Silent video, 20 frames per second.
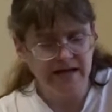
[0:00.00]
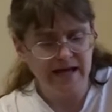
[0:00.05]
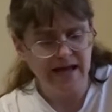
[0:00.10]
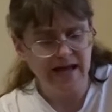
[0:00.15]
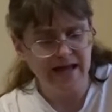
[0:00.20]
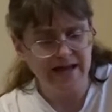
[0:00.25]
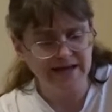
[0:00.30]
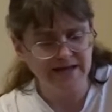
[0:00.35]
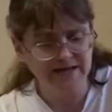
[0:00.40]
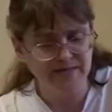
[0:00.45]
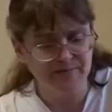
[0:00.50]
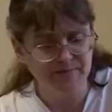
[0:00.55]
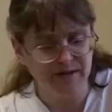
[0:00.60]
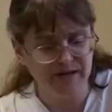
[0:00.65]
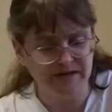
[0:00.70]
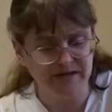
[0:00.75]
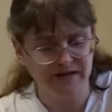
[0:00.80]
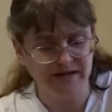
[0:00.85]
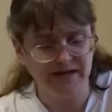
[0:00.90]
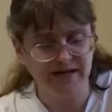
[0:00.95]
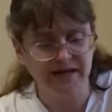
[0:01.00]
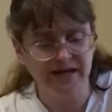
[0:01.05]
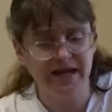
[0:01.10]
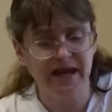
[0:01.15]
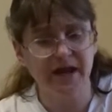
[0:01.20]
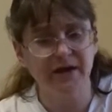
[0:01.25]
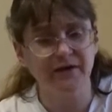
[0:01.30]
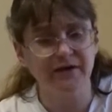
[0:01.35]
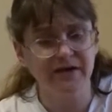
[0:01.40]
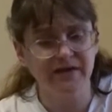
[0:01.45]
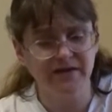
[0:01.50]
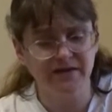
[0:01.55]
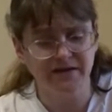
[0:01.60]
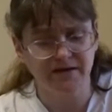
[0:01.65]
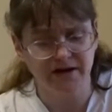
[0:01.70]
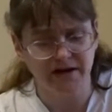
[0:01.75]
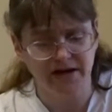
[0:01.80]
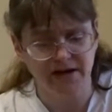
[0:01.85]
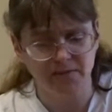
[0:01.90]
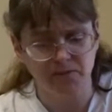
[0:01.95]
at his belt, and he carried the
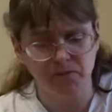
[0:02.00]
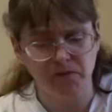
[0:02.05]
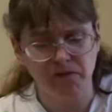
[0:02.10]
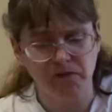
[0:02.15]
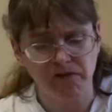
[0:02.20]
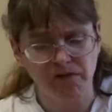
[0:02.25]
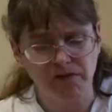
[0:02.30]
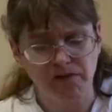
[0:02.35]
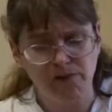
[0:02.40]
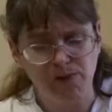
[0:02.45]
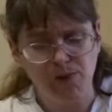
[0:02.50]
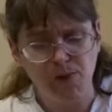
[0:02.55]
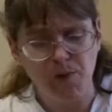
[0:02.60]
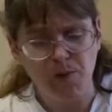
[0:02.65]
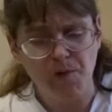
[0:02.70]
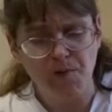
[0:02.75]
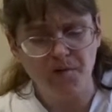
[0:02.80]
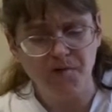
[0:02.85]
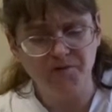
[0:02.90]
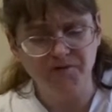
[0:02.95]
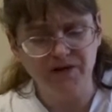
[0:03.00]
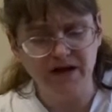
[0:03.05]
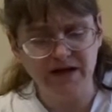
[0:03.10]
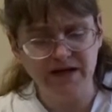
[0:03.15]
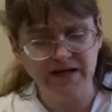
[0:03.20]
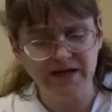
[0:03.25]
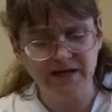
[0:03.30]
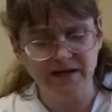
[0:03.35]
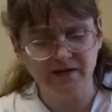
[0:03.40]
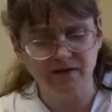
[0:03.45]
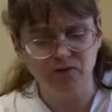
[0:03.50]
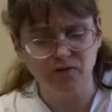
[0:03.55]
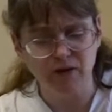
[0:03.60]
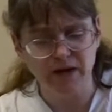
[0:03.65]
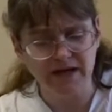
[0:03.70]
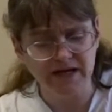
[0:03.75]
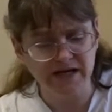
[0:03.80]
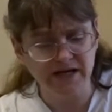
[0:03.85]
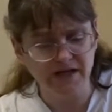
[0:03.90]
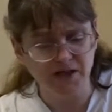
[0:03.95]
gun ready
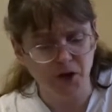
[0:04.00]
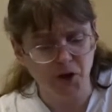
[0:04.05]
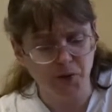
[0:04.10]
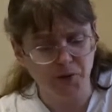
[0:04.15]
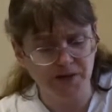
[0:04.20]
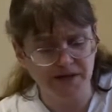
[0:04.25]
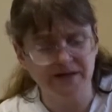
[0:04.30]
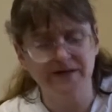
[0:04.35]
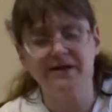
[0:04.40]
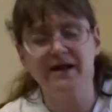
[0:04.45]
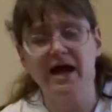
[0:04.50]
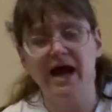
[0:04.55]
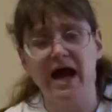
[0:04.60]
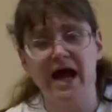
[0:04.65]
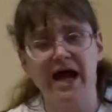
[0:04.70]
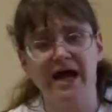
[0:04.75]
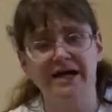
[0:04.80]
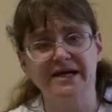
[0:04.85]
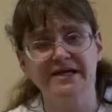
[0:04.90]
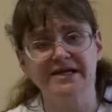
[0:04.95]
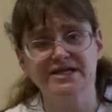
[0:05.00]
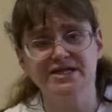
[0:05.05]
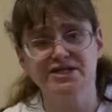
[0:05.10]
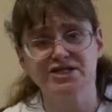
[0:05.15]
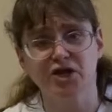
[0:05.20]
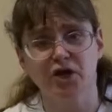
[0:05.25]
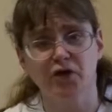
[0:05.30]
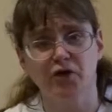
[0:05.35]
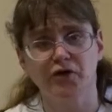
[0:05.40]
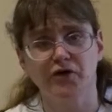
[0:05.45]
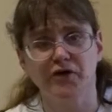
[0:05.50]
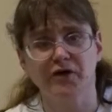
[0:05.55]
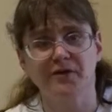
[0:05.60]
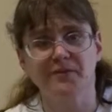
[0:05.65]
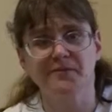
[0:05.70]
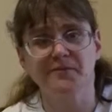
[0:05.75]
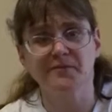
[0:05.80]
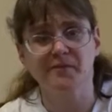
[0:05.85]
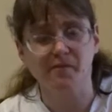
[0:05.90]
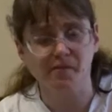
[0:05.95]
loaded on his
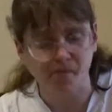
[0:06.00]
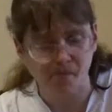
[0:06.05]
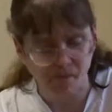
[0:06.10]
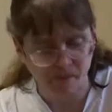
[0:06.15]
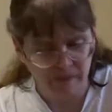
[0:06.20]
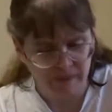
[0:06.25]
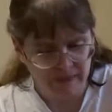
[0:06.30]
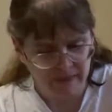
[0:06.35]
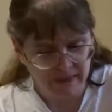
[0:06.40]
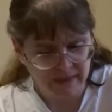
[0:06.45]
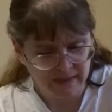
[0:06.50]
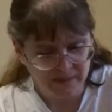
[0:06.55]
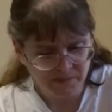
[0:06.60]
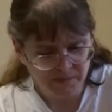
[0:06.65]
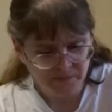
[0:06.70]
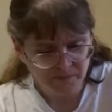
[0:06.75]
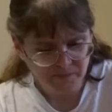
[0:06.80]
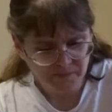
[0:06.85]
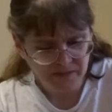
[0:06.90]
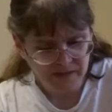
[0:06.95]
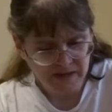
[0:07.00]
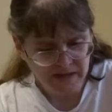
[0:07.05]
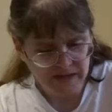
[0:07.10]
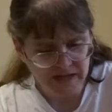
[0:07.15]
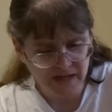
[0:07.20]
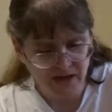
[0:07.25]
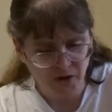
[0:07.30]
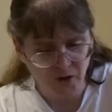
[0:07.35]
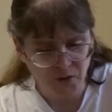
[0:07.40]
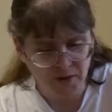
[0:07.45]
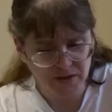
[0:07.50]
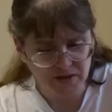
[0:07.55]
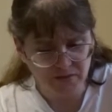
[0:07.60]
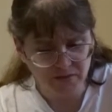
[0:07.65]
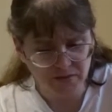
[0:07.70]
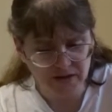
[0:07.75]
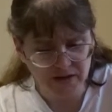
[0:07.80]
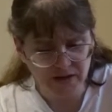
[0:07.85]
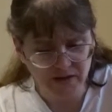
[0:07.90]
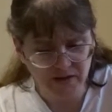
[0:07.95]
shoulder. He always
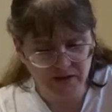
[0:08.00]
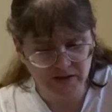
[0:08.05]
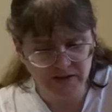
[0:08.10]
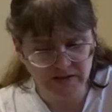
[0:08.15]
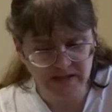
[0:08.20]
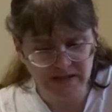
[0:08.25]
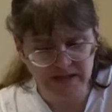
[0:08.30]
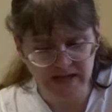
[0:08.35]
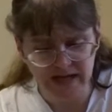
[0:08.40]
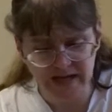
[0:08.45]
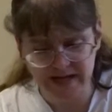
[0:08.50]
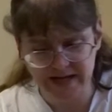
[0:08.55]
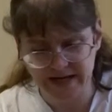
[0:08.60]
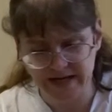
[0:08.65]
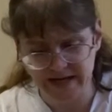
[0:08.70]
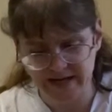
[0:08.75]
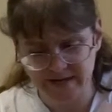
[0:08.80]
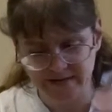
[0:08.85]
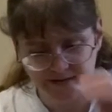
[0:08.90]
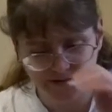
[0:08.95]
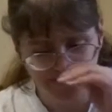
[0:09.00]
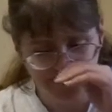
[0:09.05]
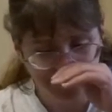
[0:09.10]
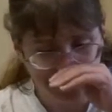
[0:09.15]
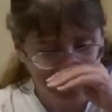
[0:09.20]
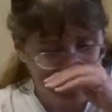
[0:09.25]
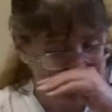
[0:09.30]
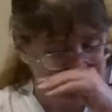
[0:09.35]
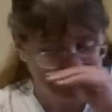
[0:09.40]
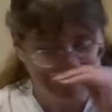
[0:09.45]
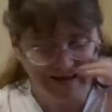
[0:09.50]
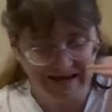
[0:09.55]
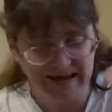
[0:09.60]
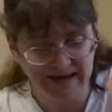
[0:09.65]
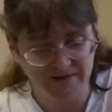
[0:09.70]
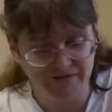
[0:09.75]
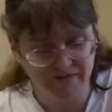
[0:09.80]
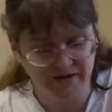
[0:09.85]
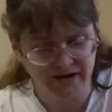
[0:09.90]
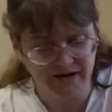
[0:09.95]
reloaded the gun as soon as he
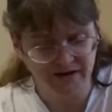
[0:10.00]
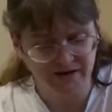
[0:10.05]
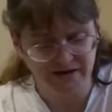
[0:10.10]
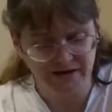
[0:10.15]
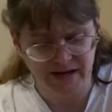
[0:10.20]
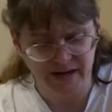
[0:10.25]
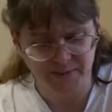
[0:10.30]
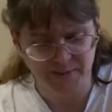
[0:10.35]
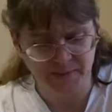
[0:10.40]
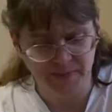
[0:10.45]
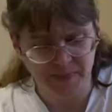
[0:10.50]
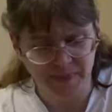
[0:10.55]
had fired it,